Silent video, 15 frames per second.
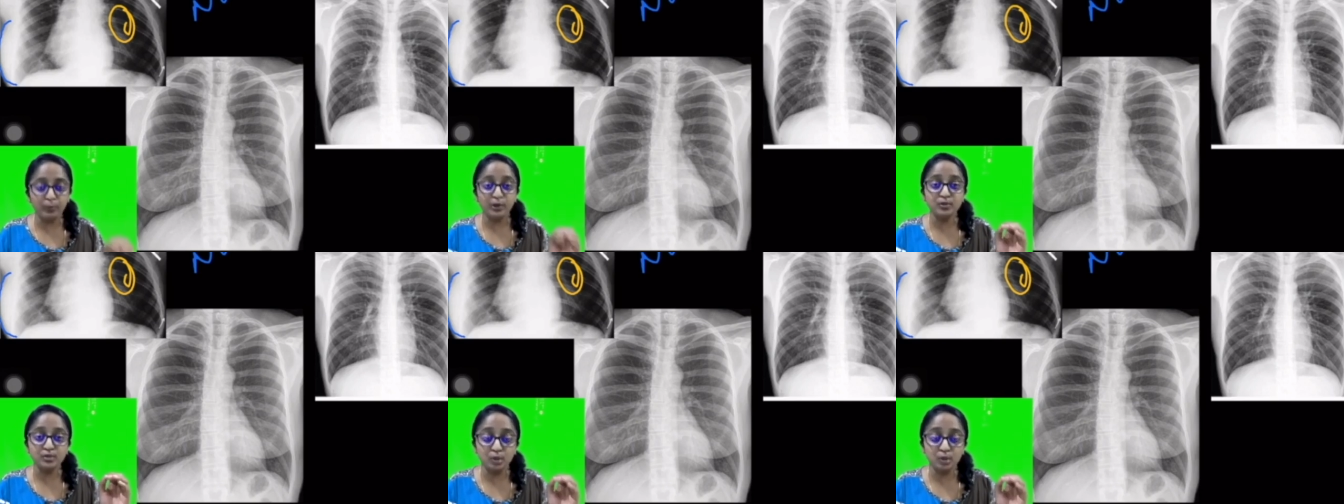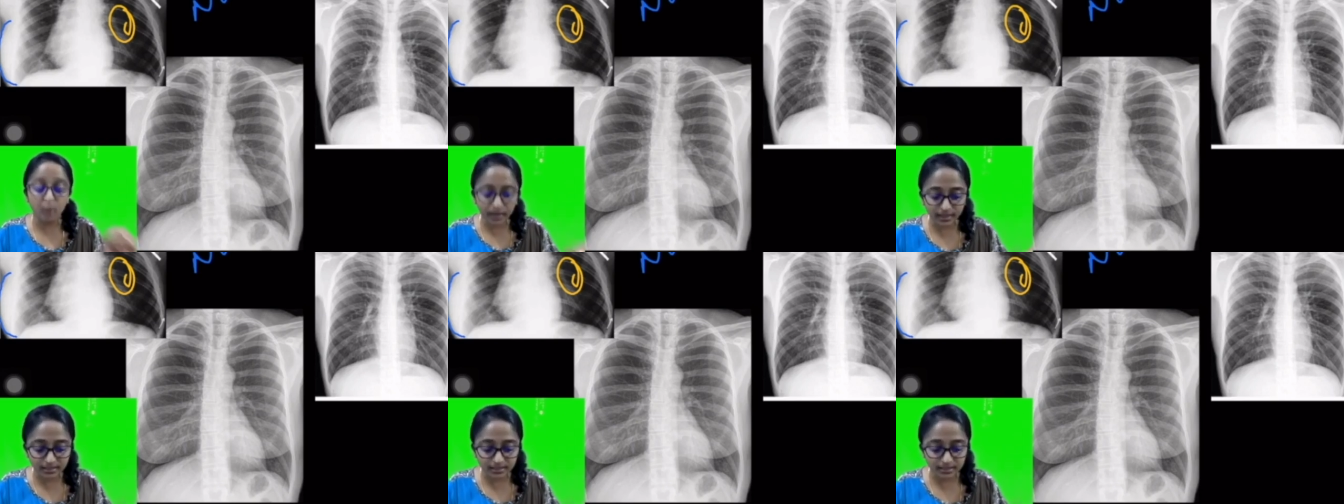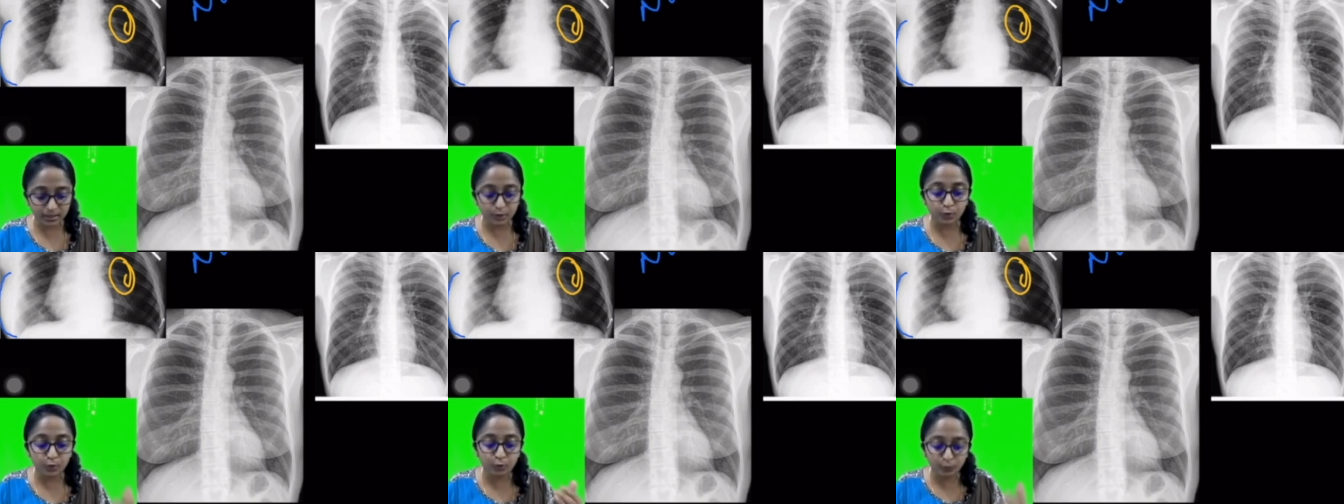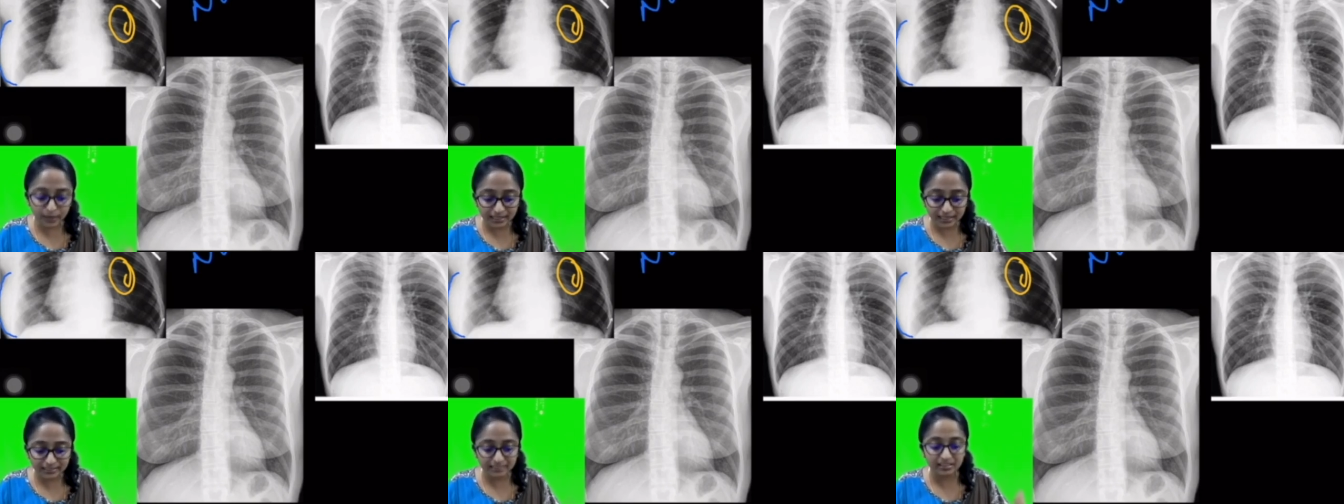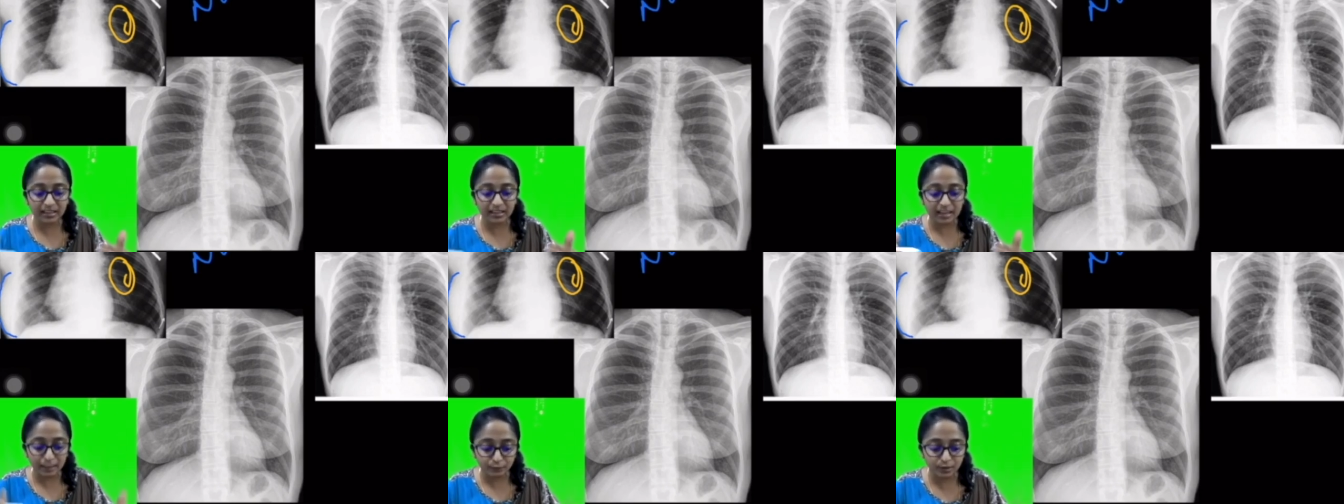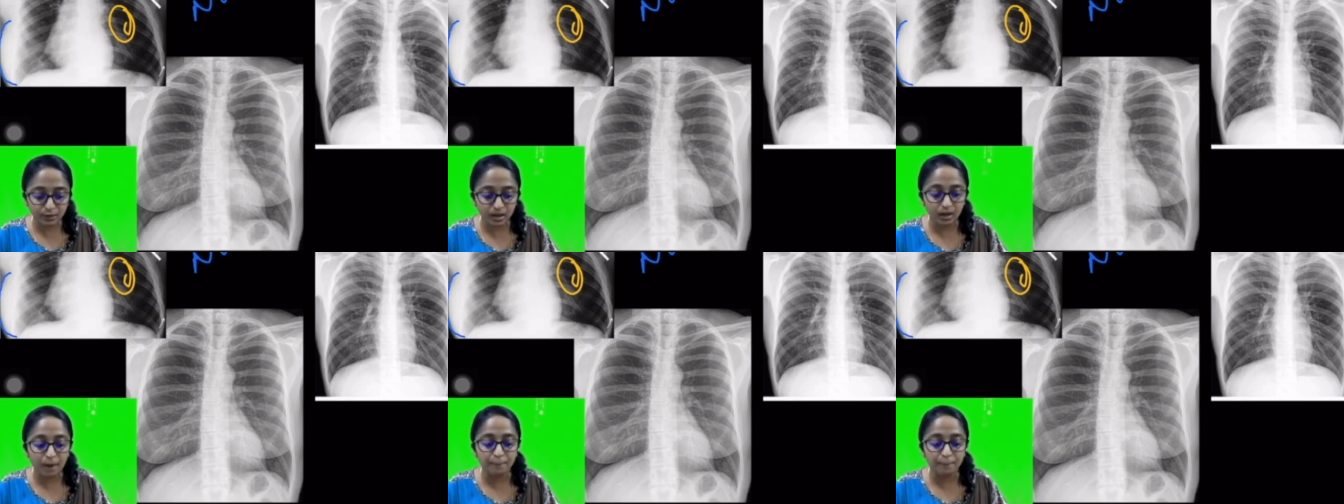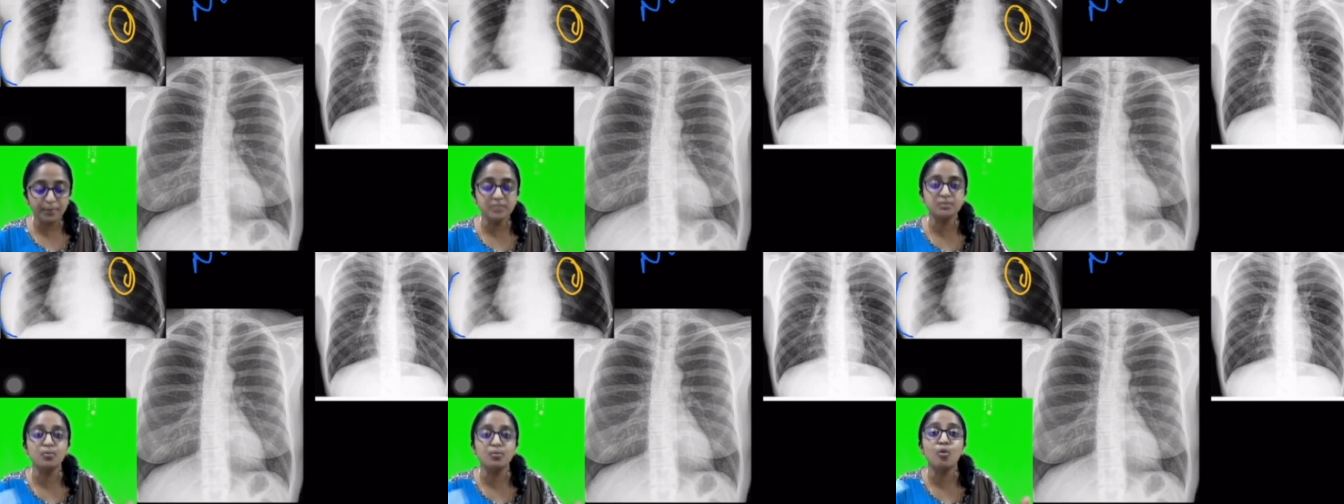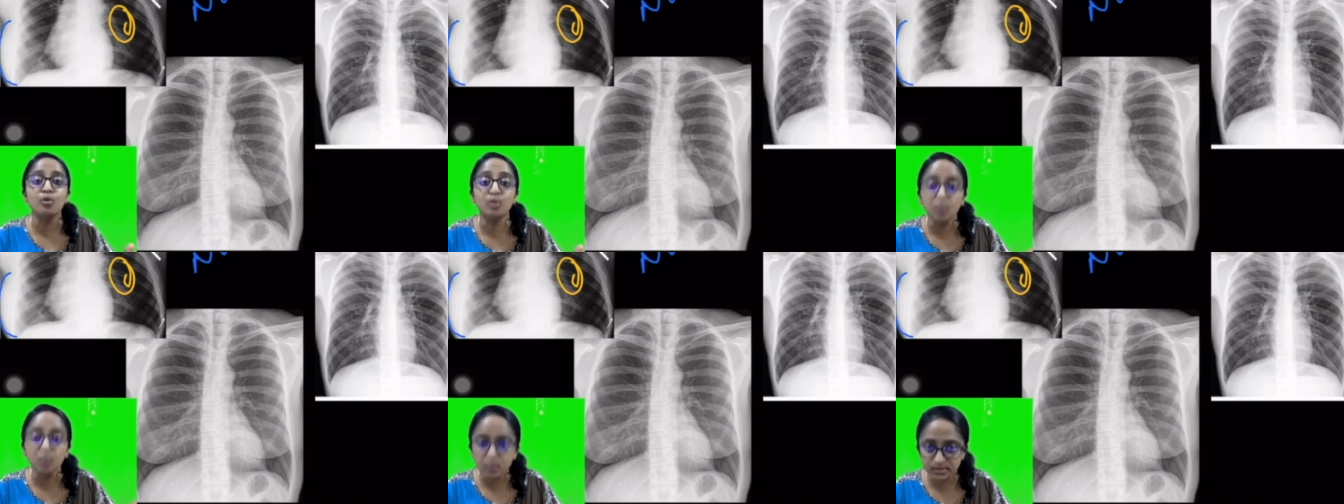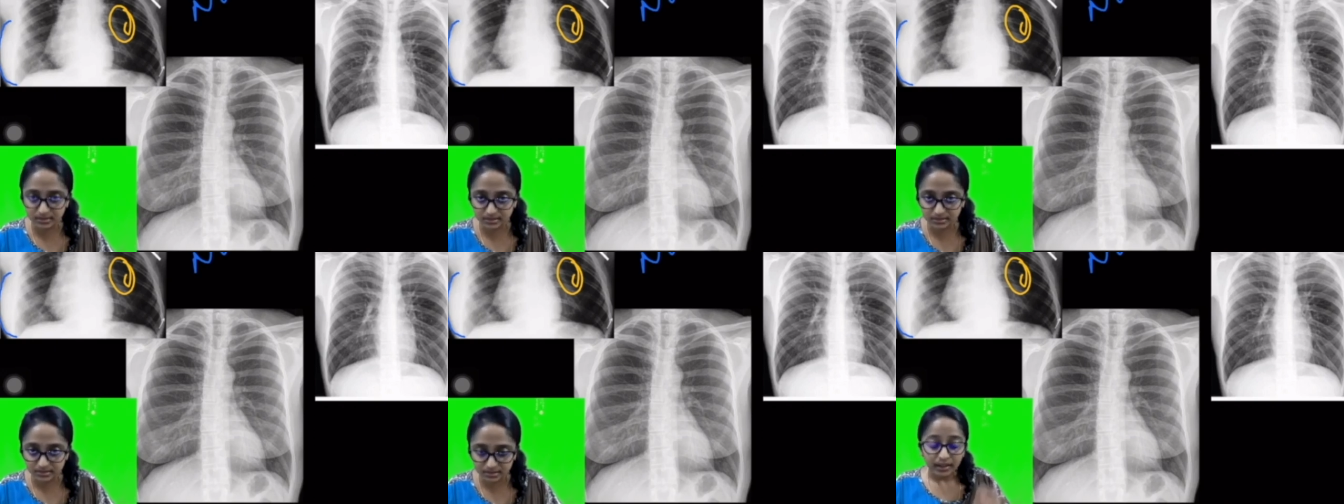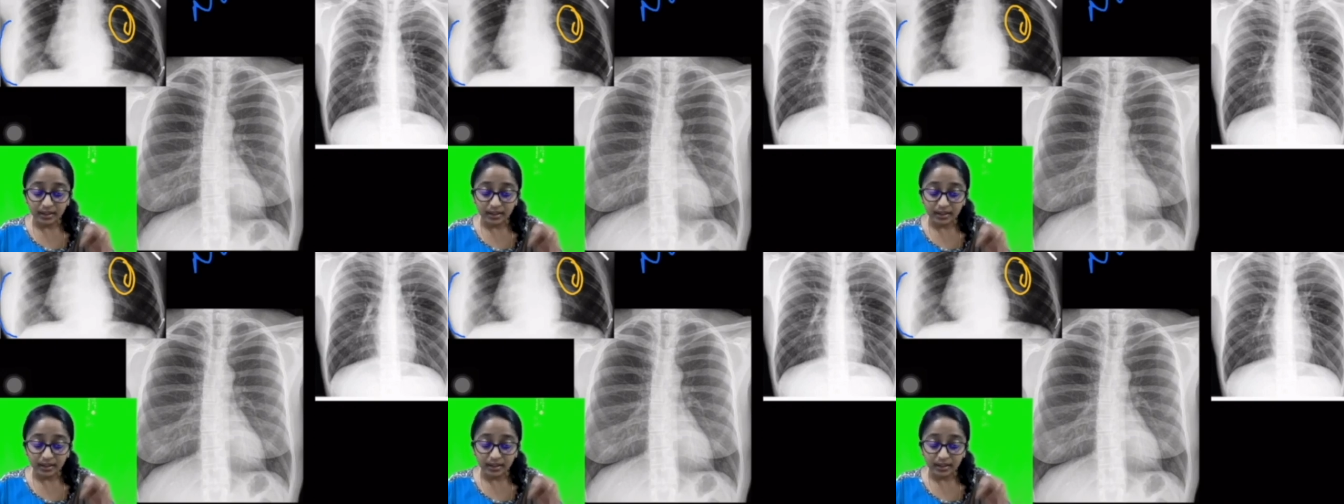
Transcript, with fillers: when you look at it, you feel that the left lung appears more lucent.